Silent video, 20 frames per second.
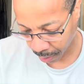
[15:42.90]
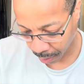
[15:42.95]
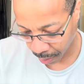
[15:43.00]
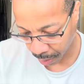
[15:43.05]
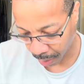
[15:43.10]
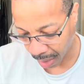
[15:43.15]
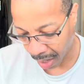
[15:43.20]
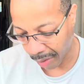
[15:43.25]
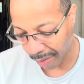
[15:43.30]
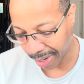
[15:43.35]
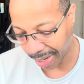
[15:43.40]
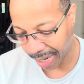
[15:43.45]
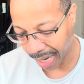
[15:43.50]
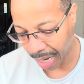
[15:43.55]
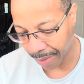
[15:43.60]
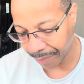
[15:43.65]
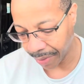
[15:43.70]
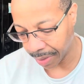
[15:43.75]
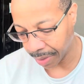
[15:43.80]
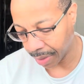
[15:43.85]
I already
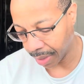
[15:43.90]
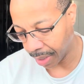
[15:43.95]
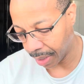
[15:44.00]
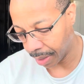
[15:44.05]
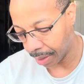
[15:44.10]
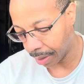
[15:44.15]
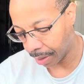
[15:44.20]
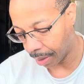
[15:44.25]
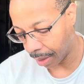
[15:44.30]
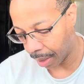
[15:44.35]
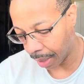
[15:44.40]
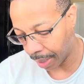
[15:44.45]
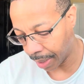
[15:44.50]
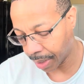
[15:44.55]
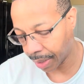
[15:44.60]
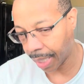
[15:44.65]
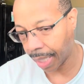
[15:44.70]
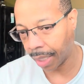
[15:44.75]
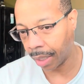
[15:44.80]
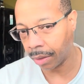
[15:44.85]
have it done. I just
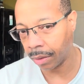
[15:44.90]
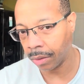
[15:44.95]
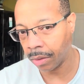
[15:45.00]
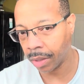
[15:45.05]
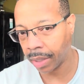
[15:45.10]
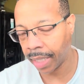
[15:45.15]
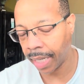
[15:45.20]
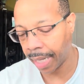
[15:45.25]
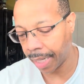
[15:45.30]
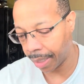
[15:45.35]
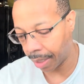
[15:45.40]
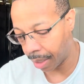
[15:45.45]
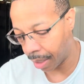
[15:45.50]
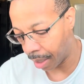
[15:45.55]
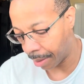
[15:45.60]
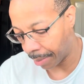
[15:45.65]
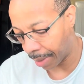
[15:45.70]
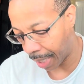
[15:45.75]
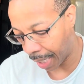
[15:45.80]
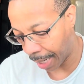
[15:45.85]
gotta look at how
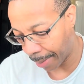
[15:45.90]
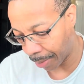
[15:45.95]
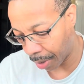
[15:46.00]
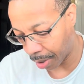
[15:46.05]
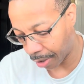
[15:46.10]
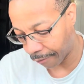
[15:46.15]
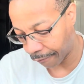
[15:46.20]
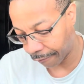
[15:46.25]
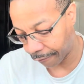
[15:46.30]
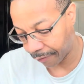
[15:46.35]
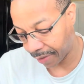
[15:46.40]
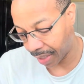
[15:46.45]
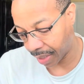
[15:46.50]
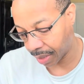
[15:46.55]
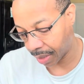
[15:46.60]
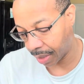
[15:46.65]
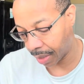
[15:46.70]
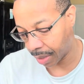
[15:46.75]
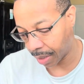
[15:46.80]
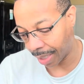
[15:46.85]
I'm gonna fix
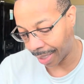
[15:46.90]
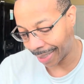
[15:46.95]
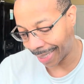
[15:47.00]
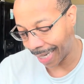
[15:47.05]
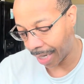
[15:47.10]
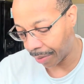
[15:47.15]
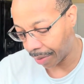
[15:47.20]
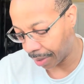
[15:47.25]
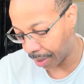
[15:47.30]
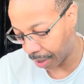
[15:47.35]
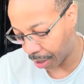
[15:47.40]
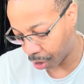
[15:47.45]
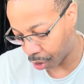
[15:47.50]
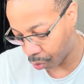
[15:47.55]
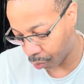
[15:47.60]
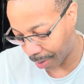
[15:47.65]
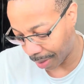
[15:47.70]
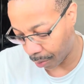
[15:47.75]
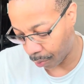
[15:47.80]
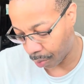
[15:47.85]
this accounting
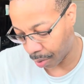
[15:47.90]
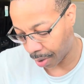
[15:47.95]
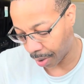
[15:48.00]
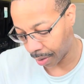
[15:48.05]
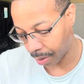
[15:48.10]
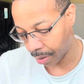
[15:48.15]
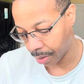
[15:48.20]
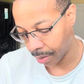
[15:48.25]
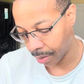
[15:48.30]
issue at work.